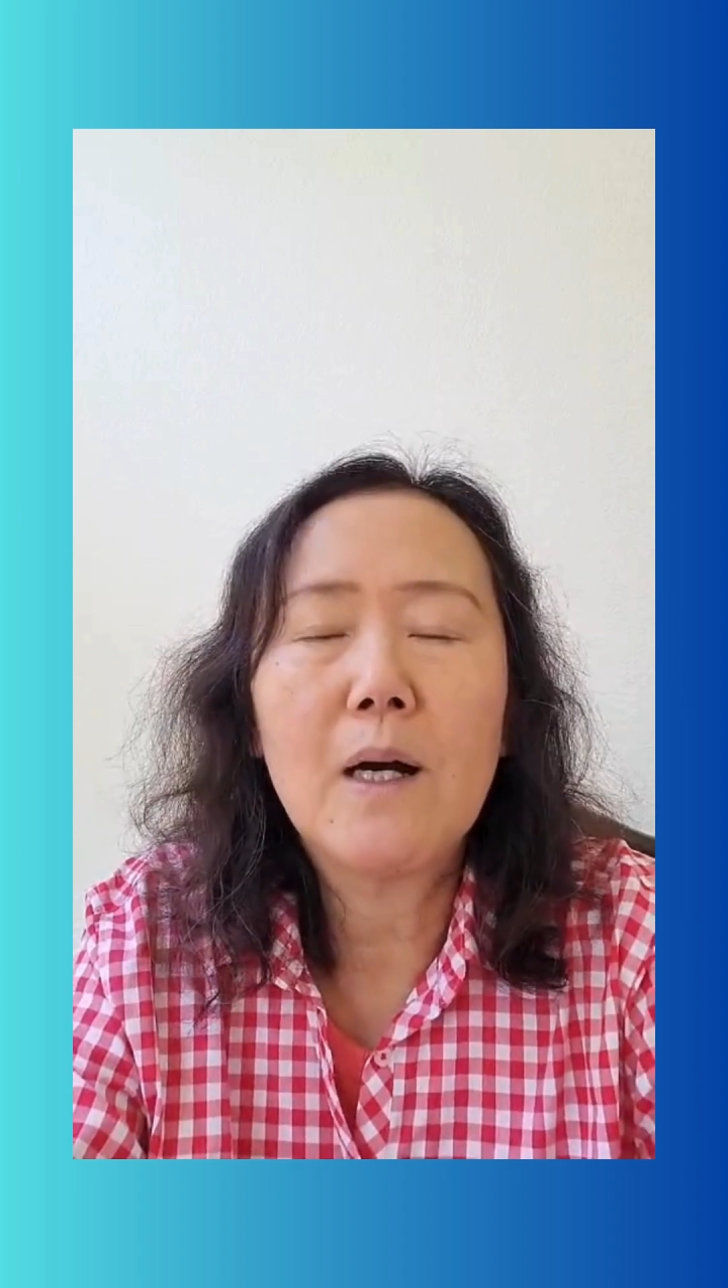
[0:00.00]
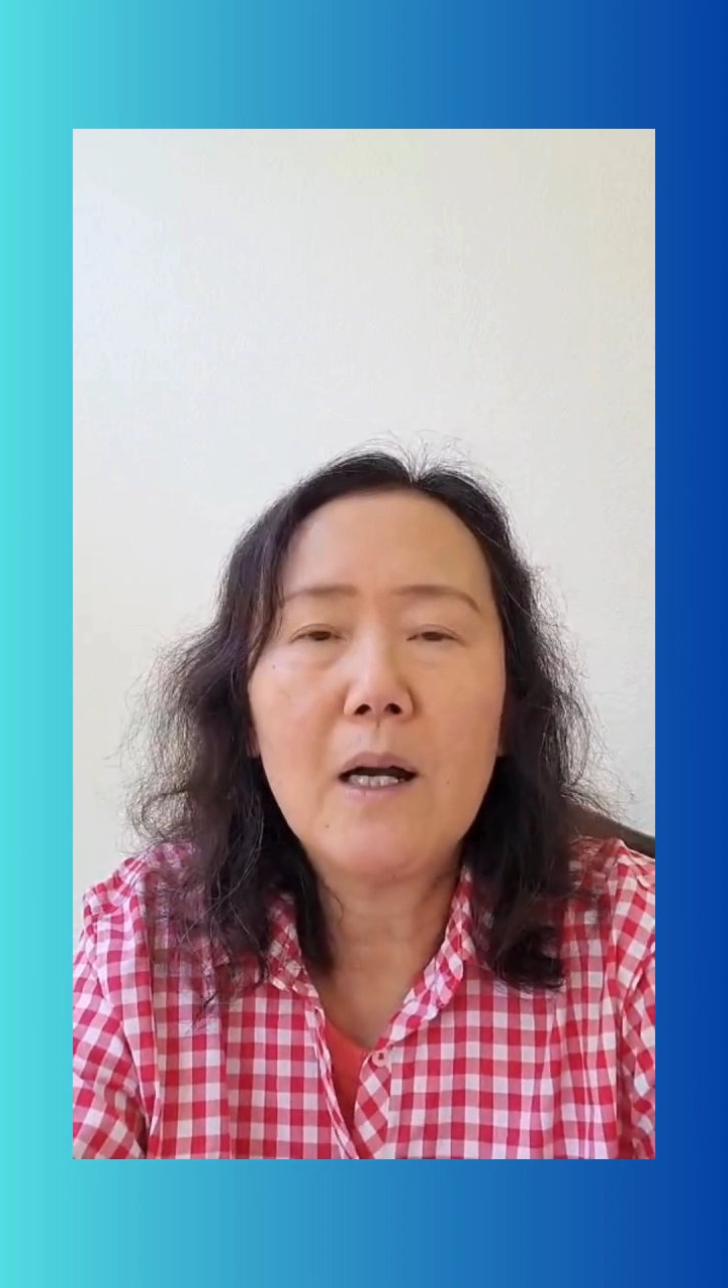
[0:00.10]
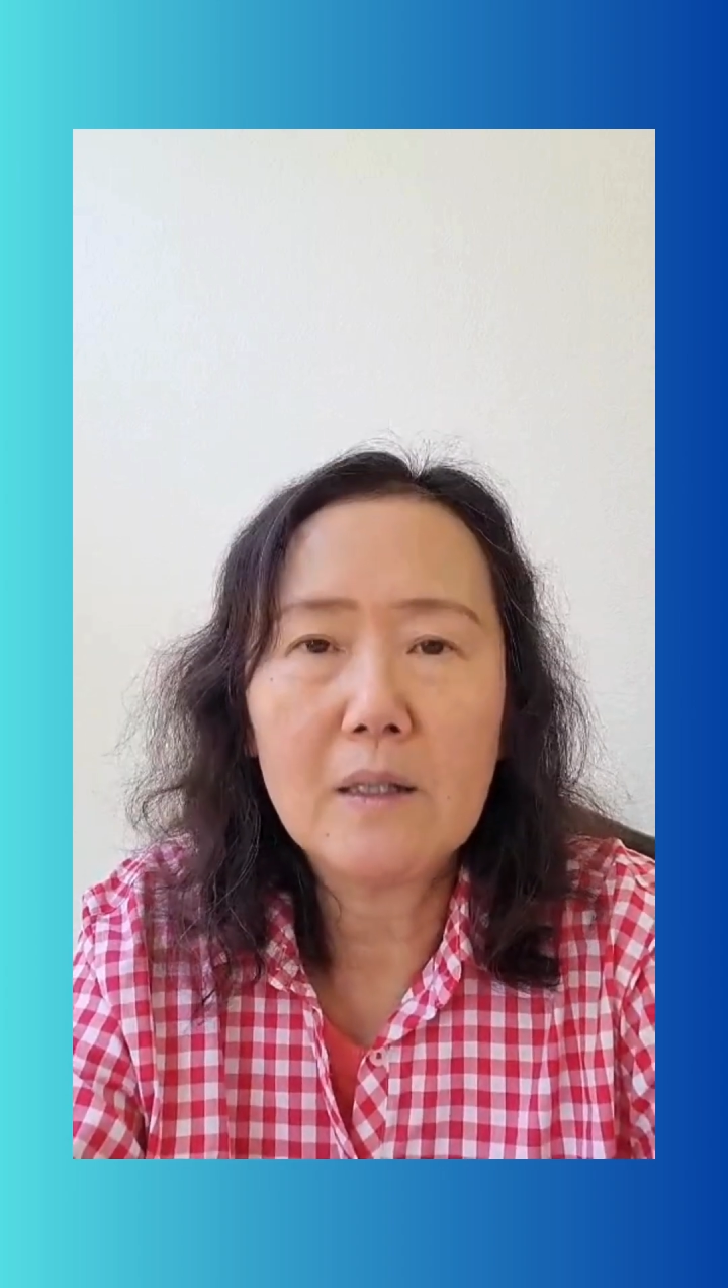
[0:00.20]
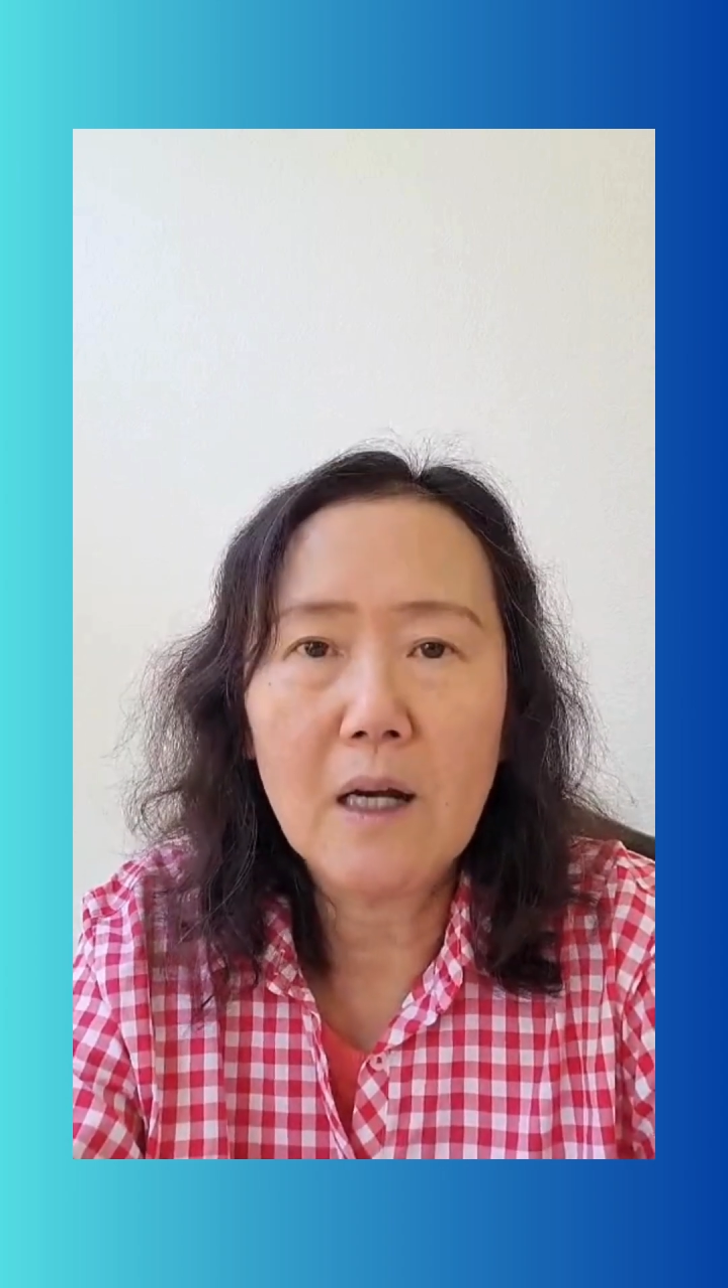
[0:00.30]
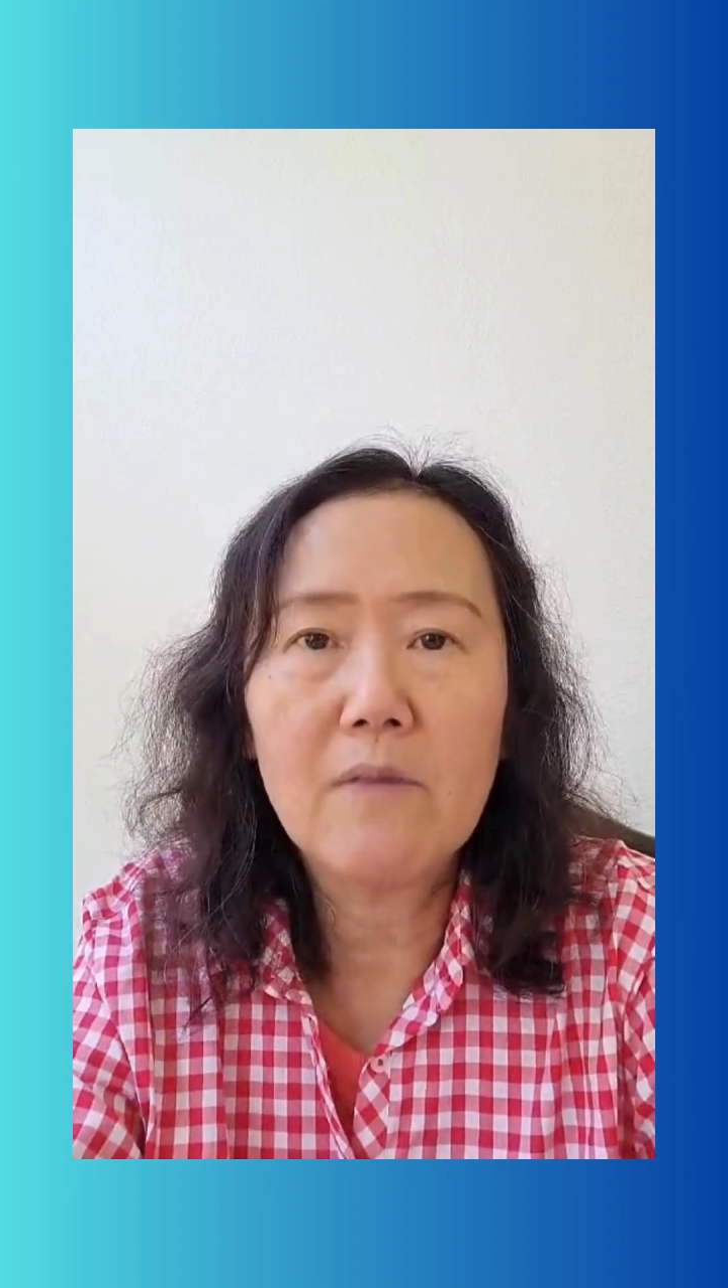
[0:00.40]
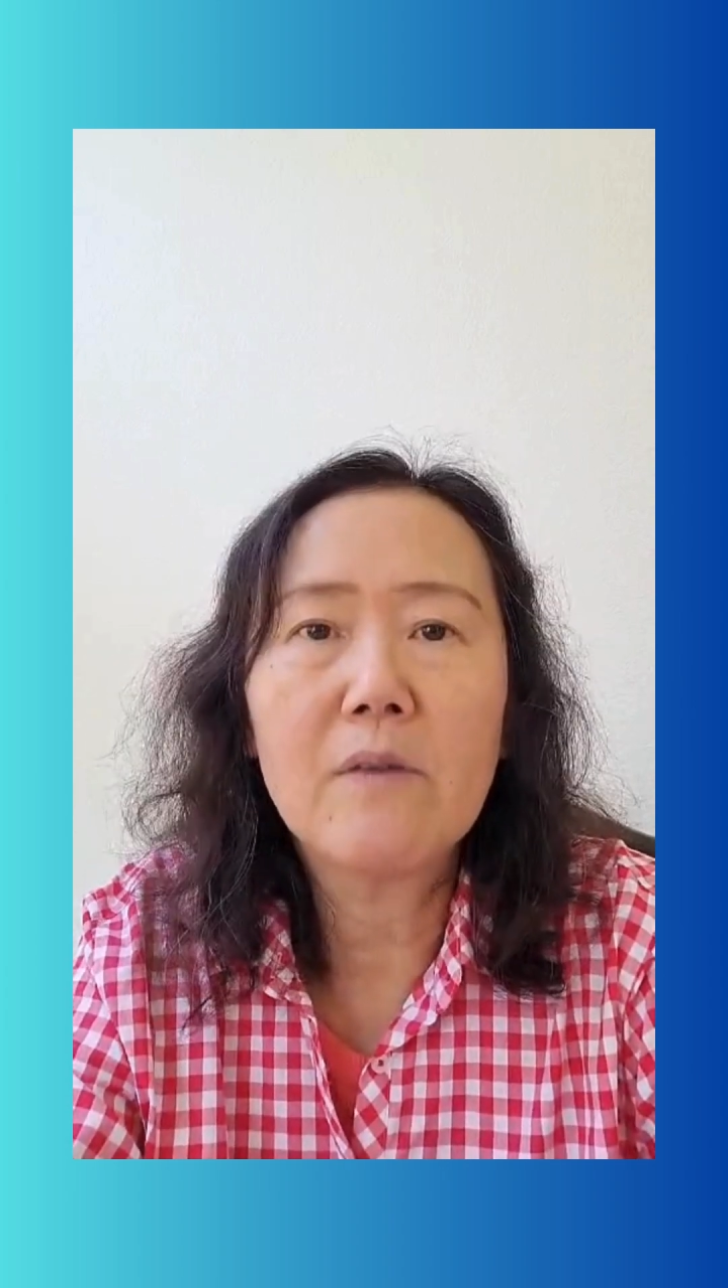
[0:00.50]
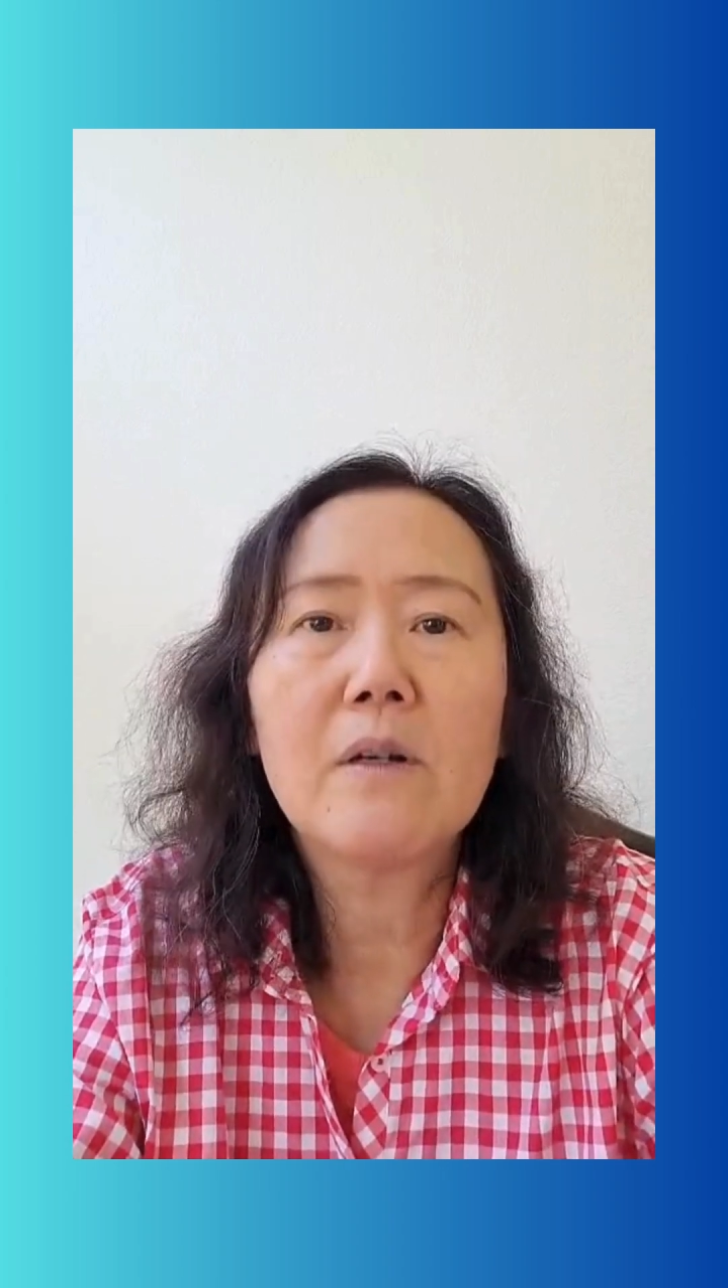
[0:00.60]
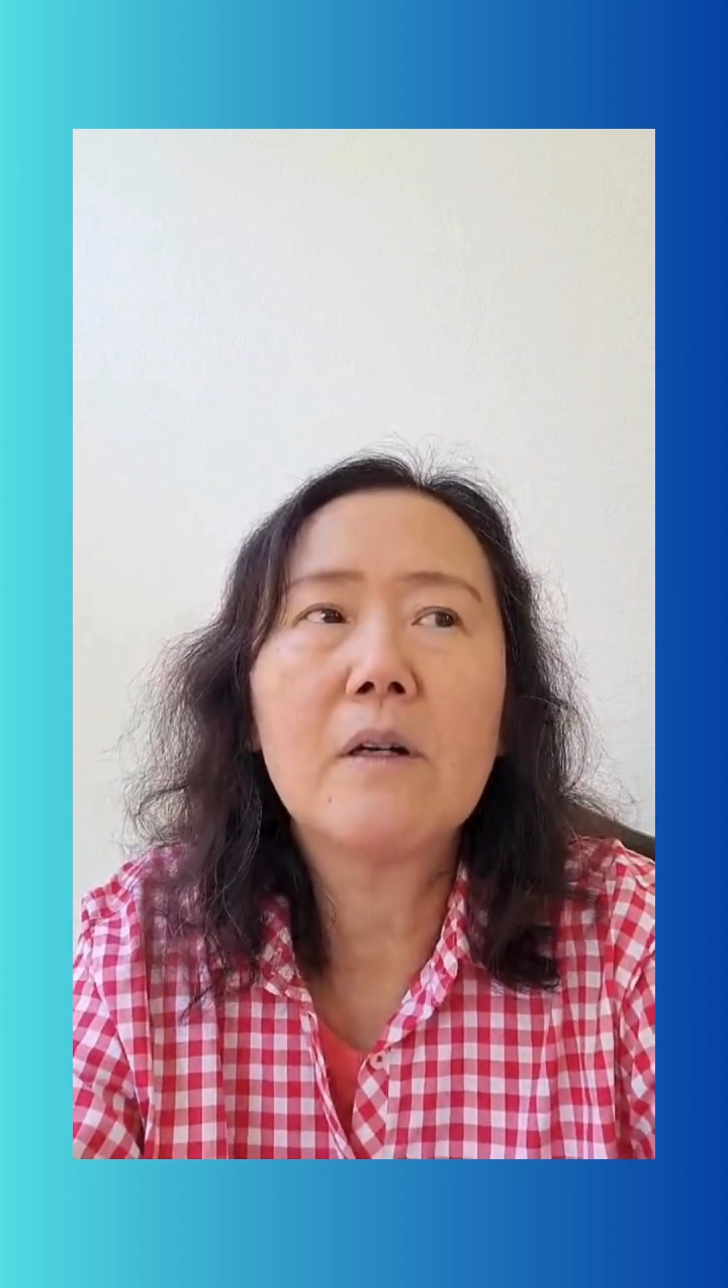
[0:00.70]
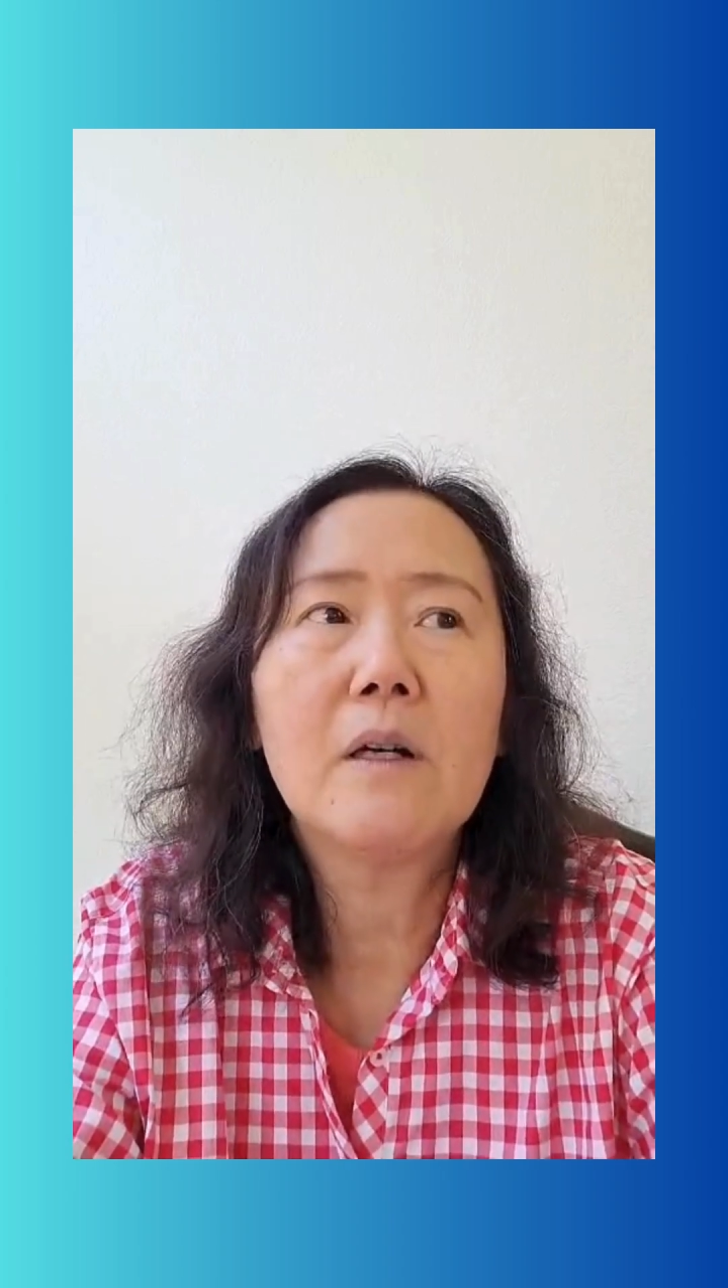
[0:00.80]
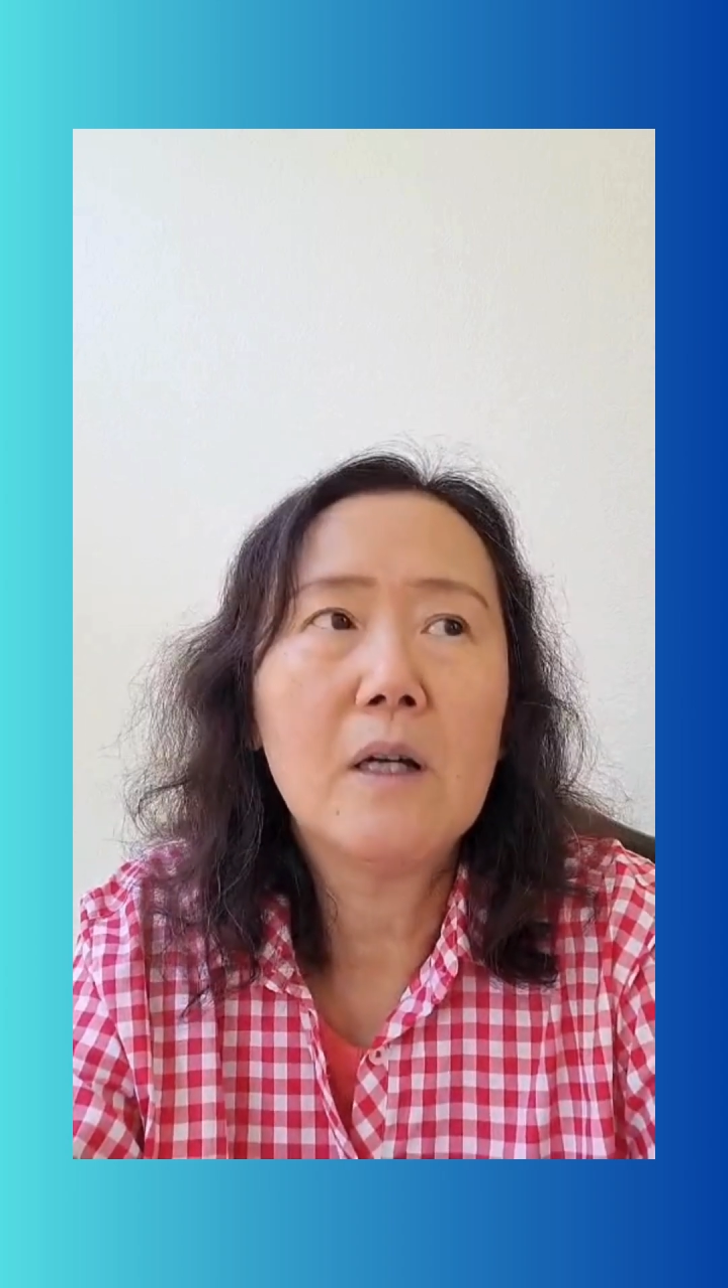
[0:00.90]

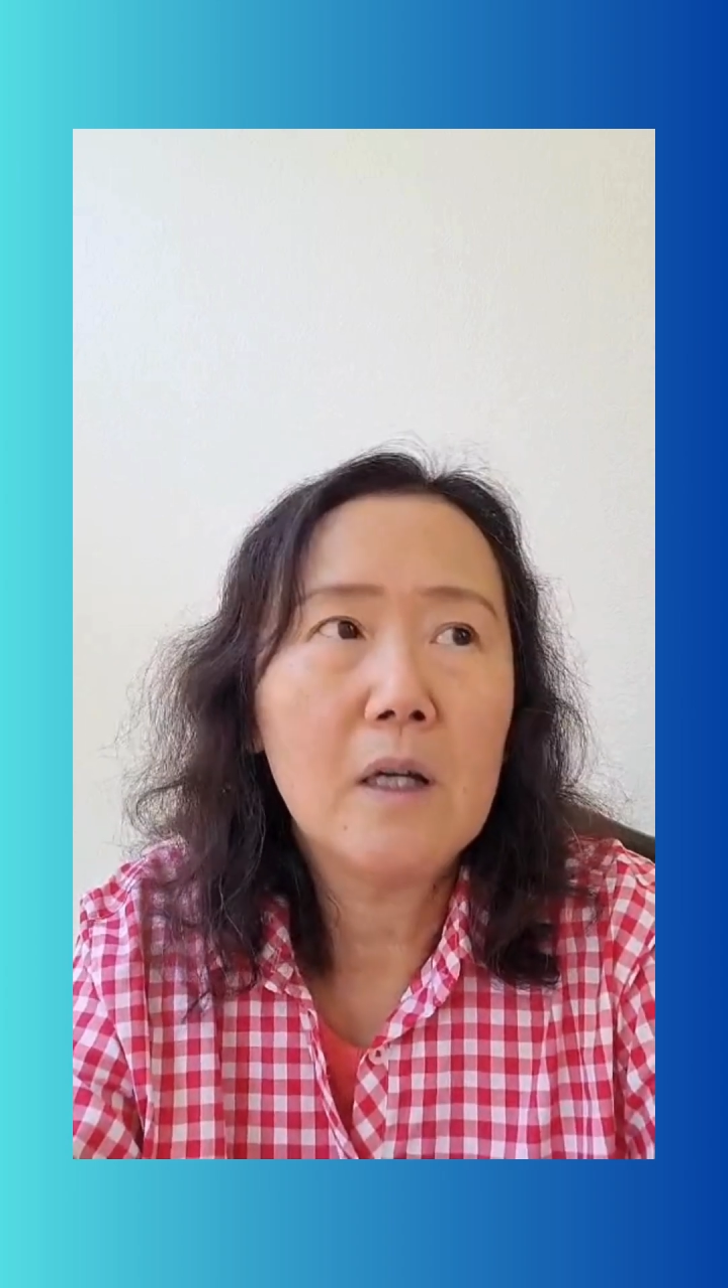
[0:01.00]
hardcover.